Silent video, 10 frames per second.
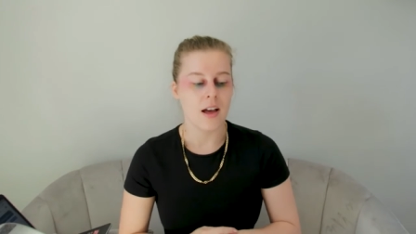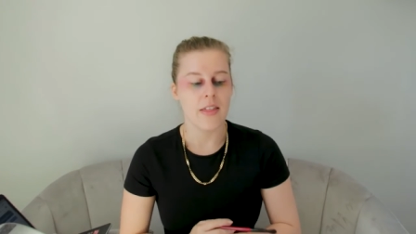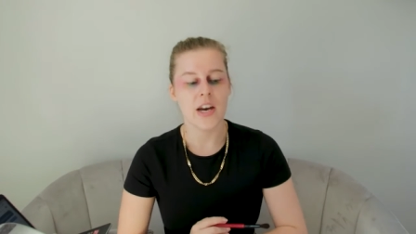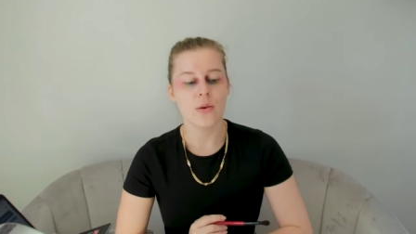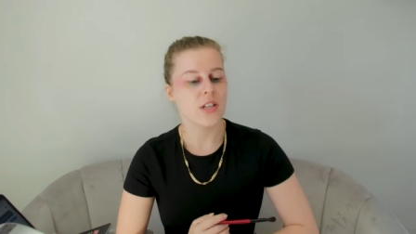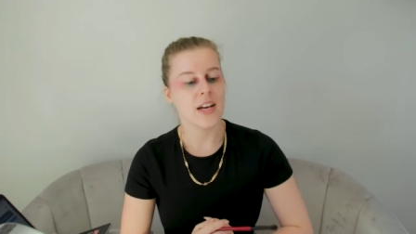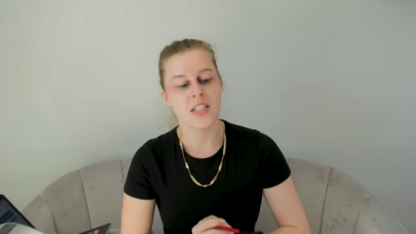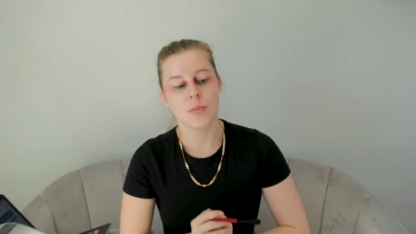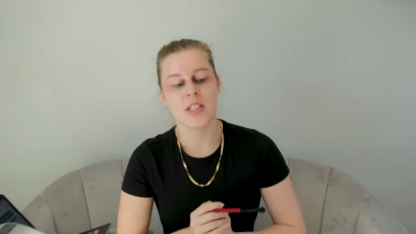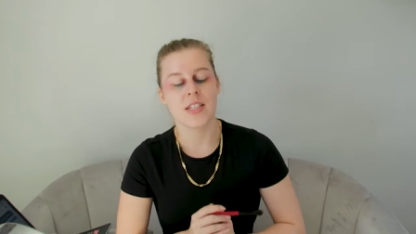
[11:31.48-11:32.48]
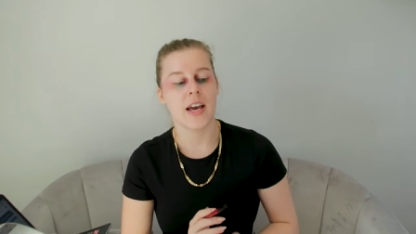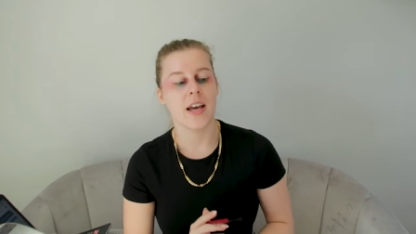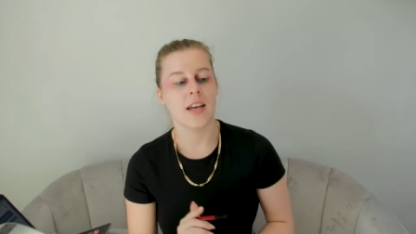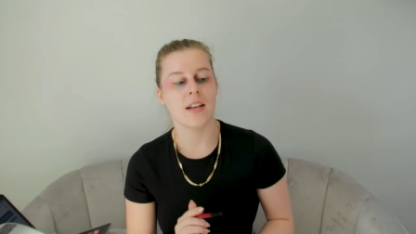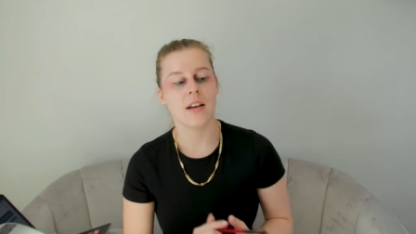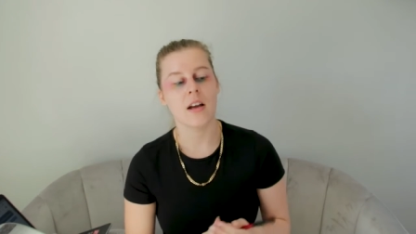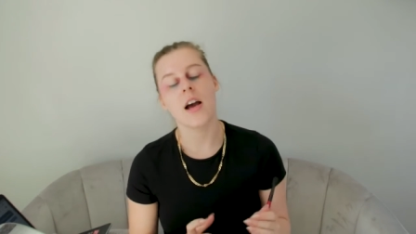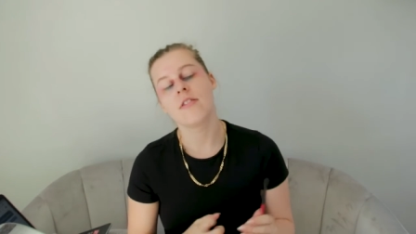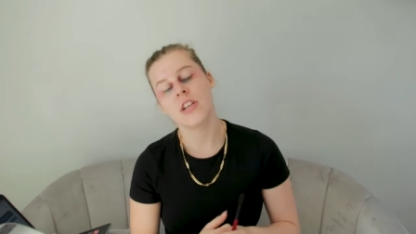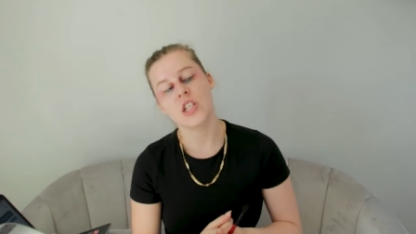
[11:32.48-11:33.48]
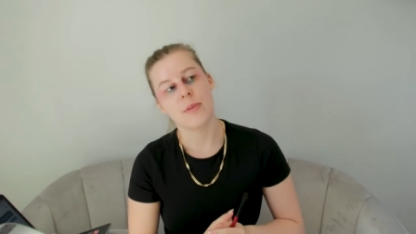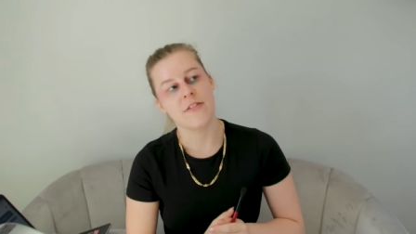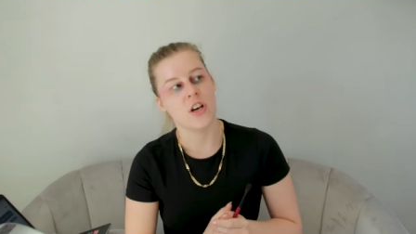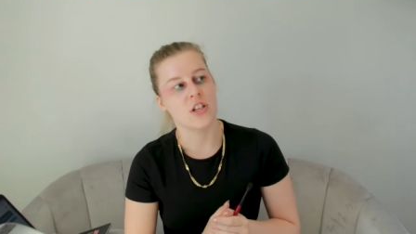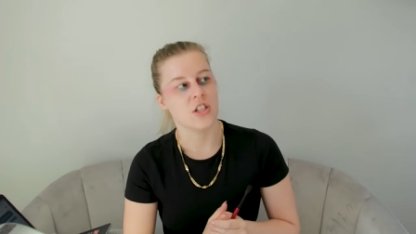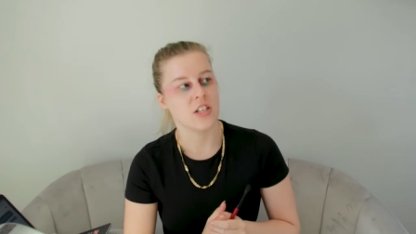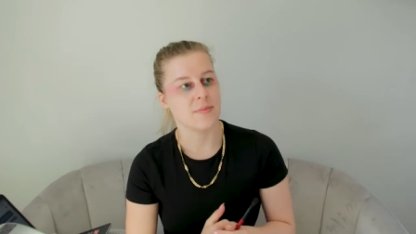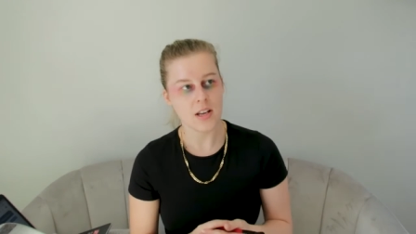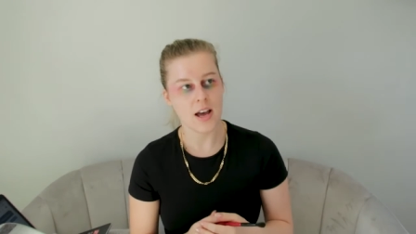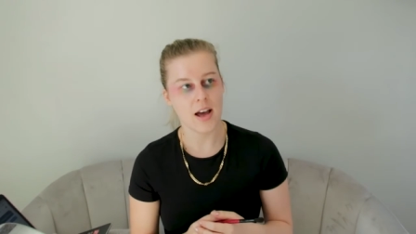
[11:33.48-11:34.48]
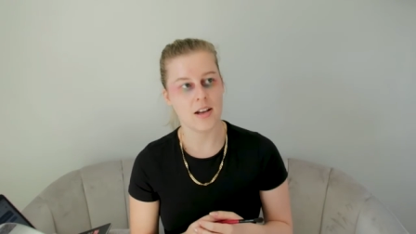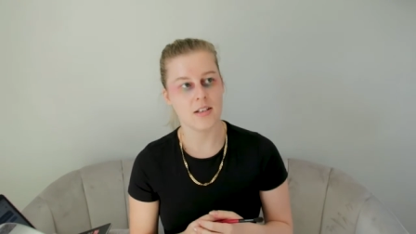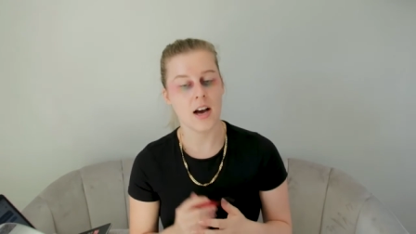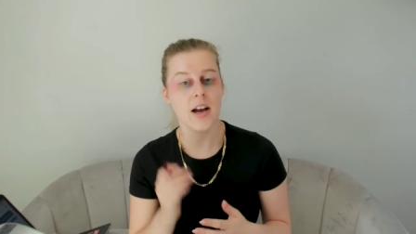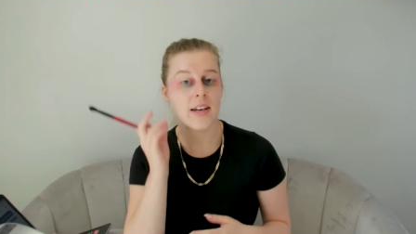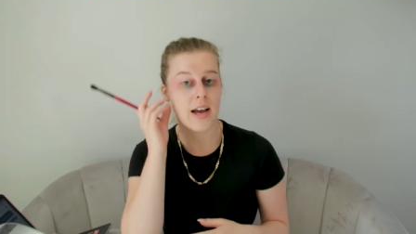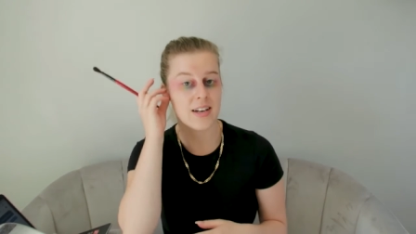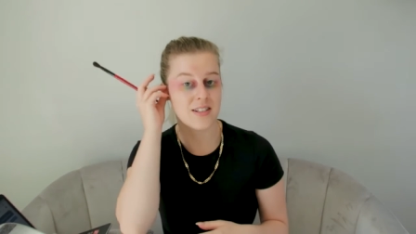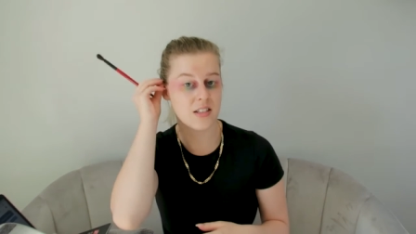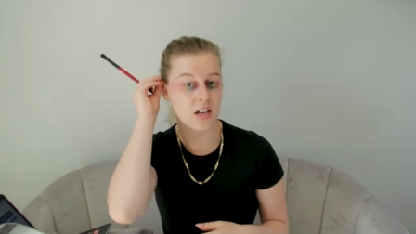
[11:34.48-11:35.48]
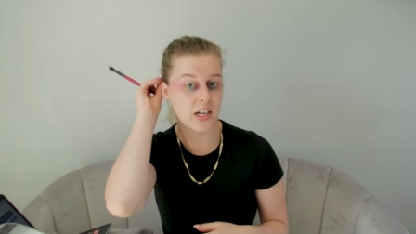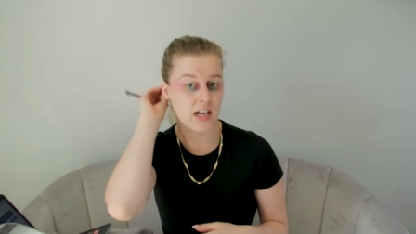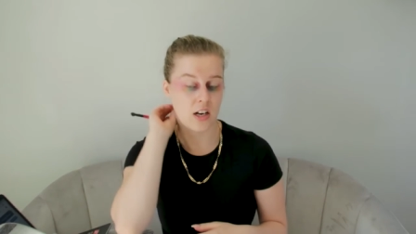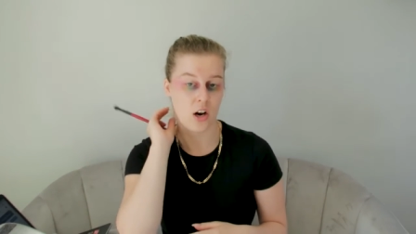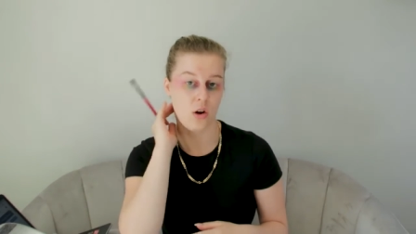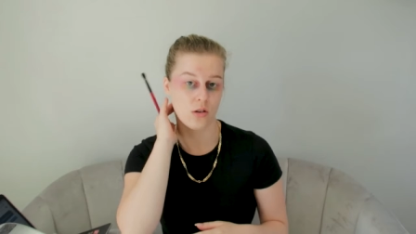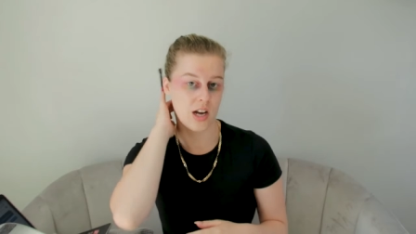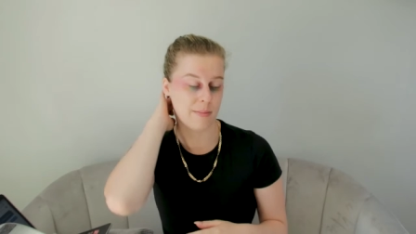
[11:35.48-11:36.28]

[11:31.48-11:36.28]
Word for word: And then I also had someone say, like, I'd finished my first year and I hadn't studied in a long time.